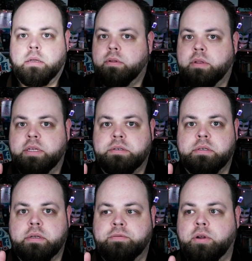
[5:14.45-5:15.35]
This
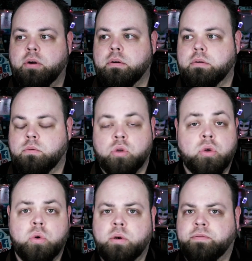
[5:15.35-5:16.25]
is, if you're
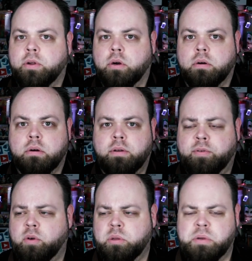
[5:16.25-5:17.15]
new, if you're if
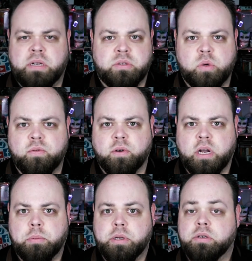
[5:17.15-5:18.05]
you've only been out of school for a
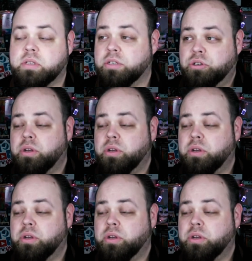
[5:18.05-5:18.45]
couple years,